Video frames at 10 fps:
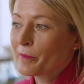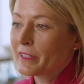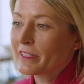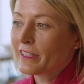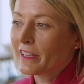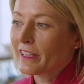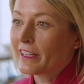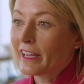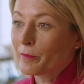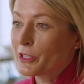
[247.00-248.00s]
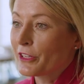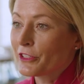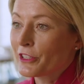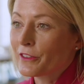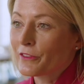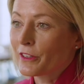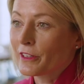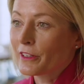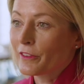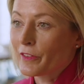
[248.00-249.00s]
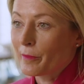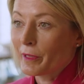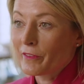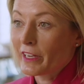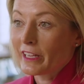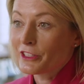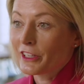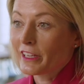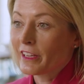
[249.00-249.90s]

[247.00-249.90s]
is a game changer for a family financially.